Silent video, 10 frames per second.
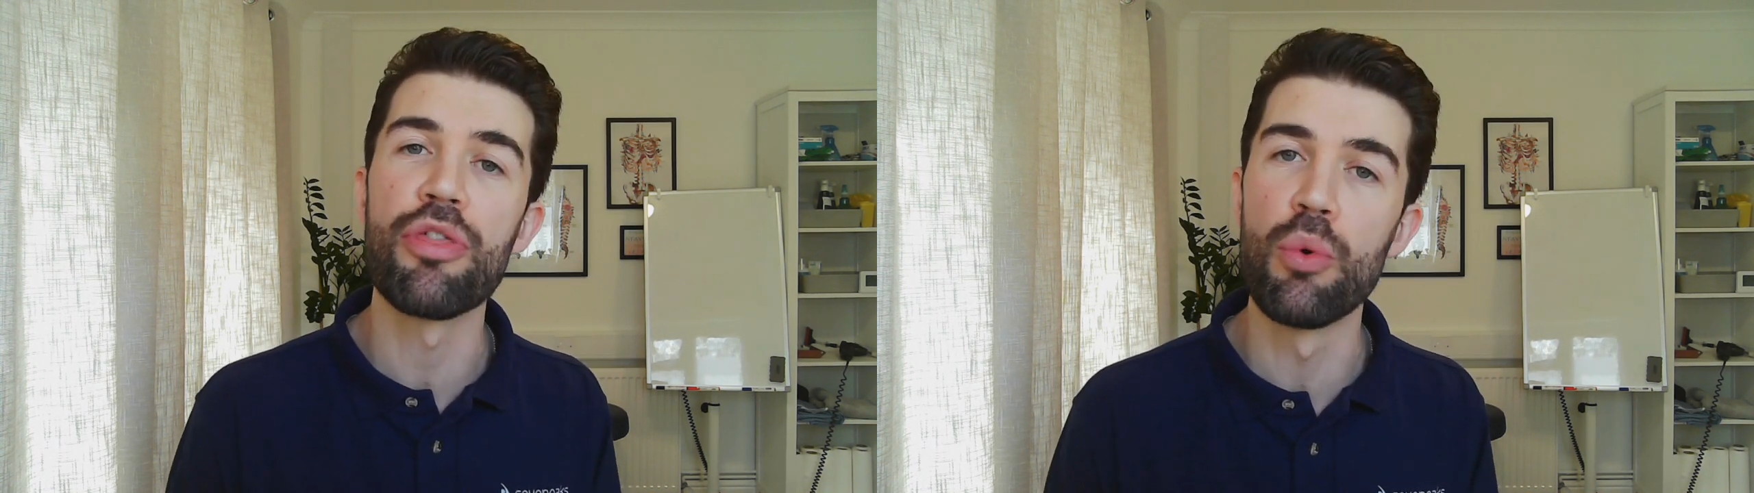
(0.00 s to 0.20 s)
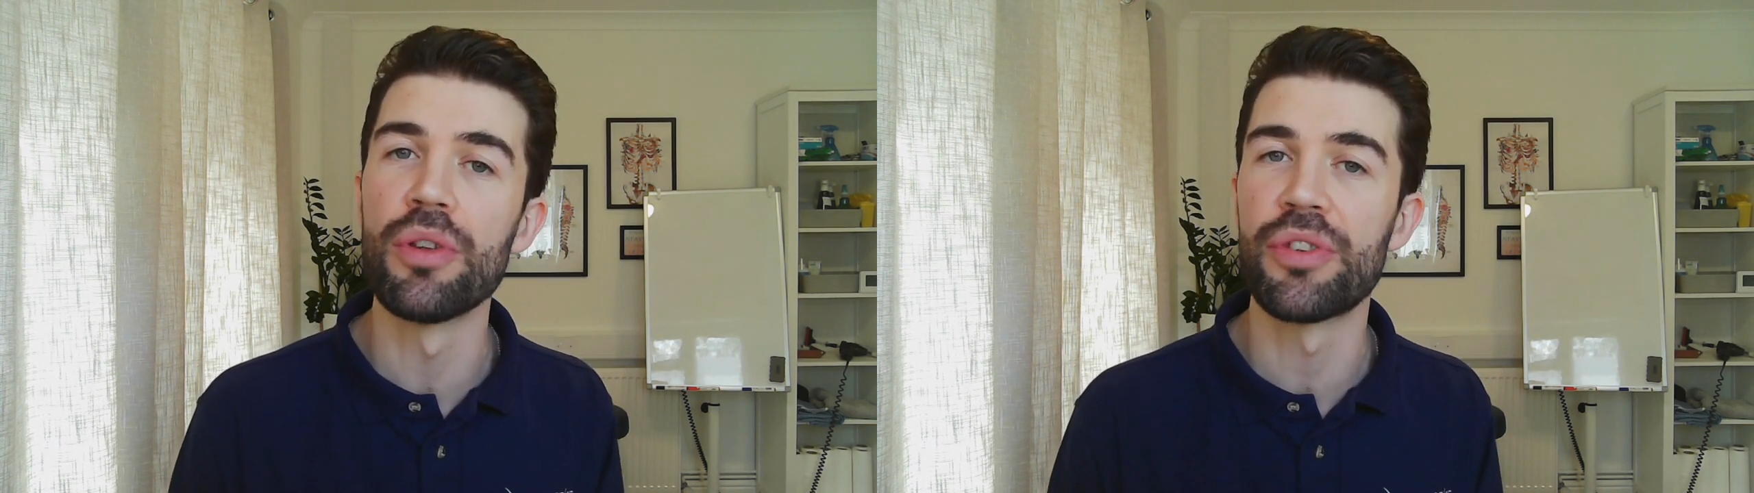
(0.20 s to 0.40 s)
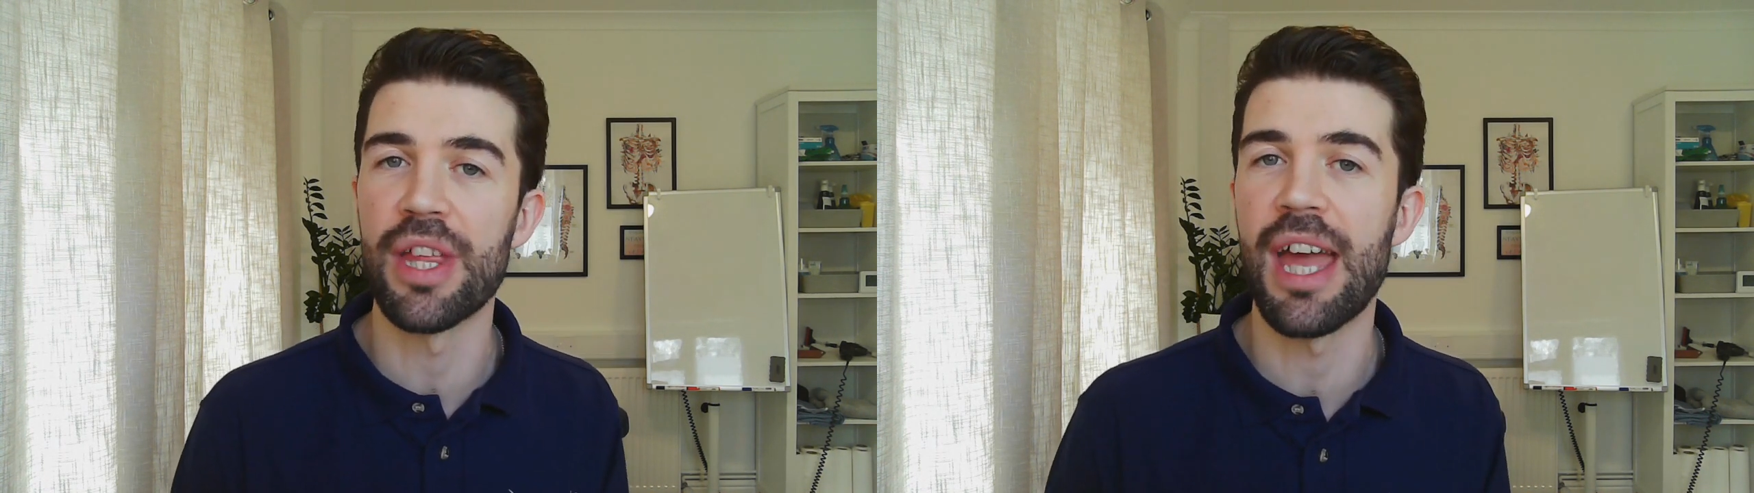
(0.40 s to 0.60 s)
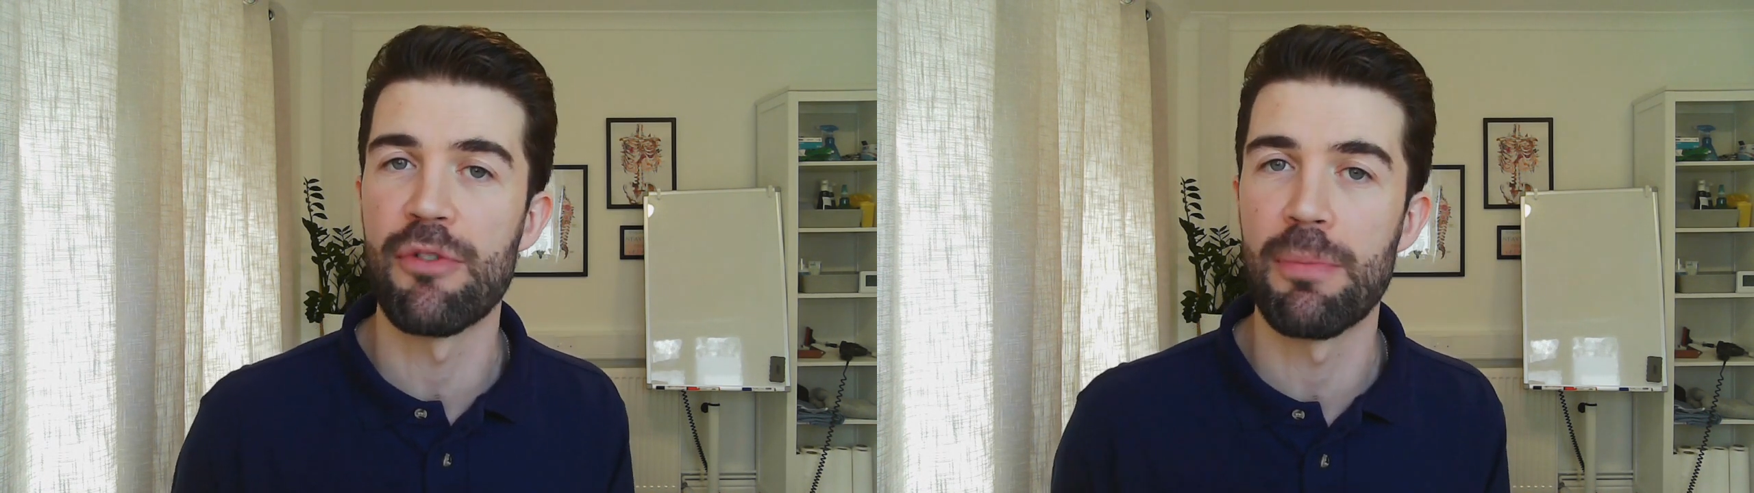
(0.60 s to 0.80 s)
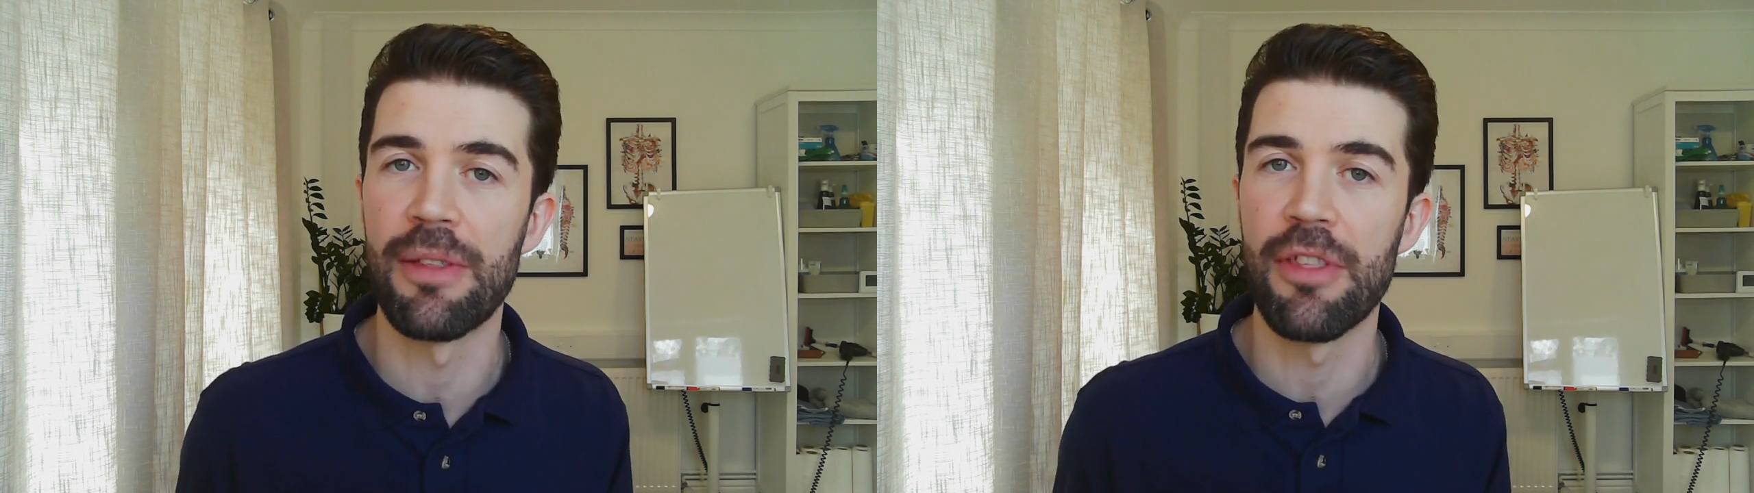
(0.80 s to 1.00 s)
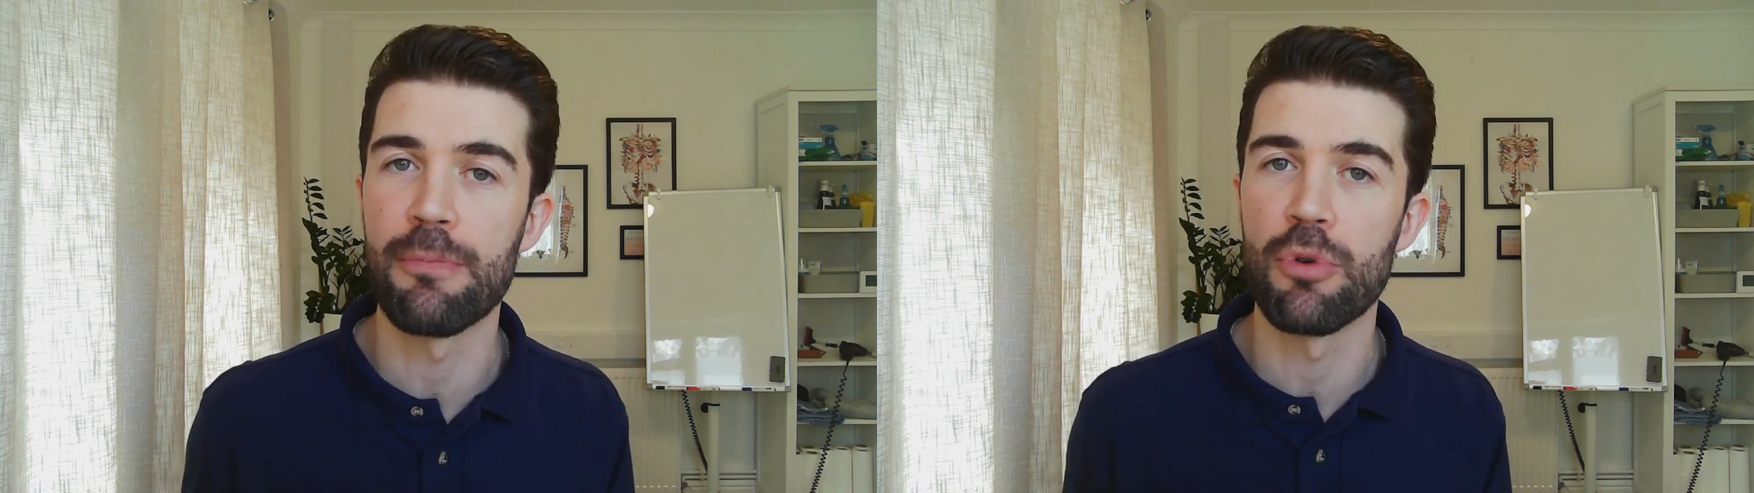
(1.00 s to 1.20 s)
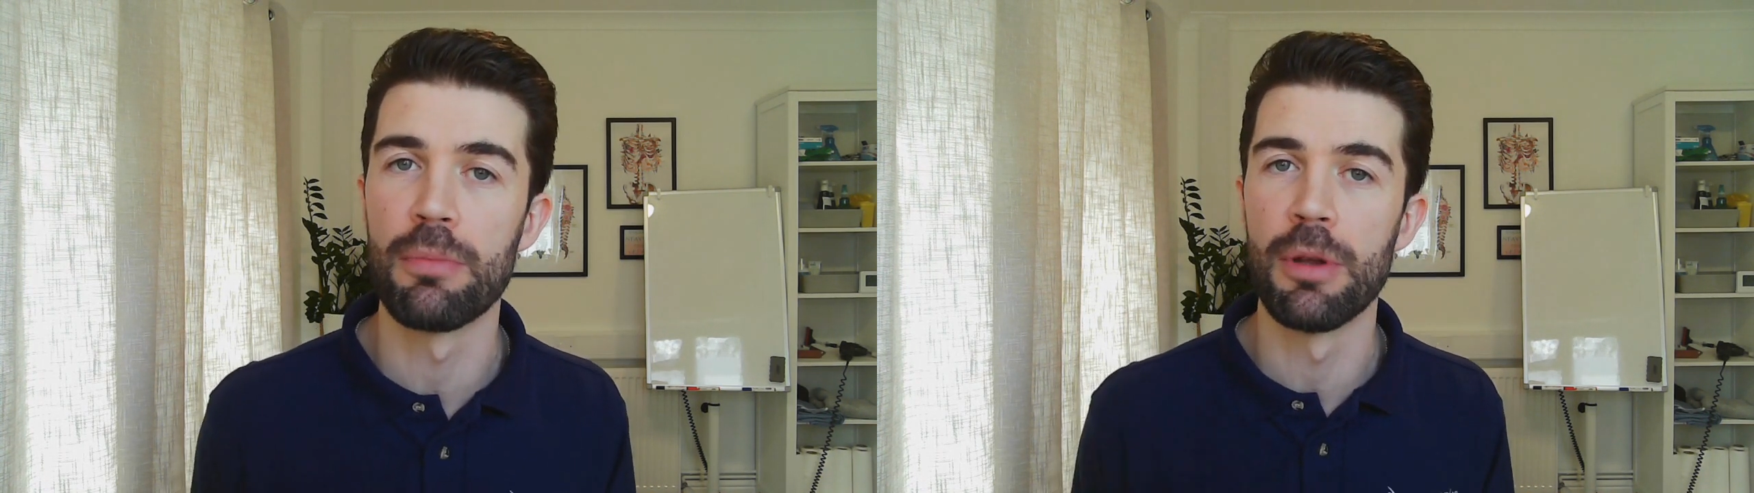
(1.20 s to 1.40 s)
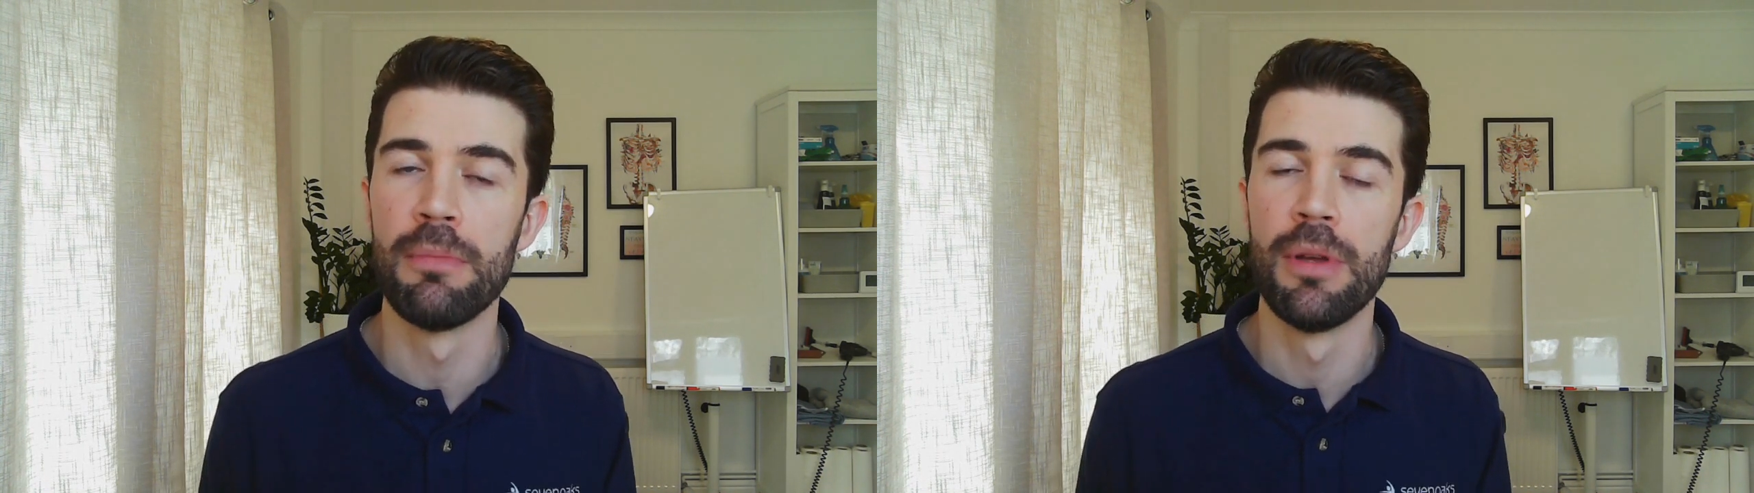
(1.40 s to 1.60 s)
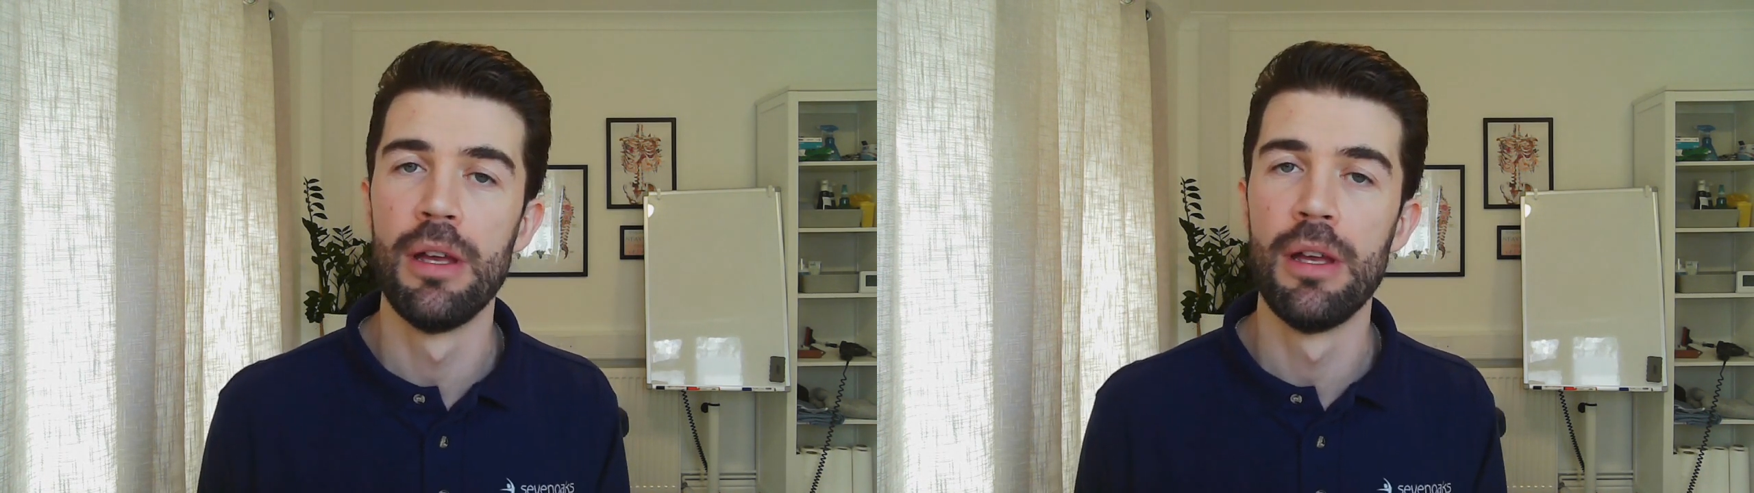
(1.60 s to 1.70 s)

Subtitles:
thoughts they have about this problem,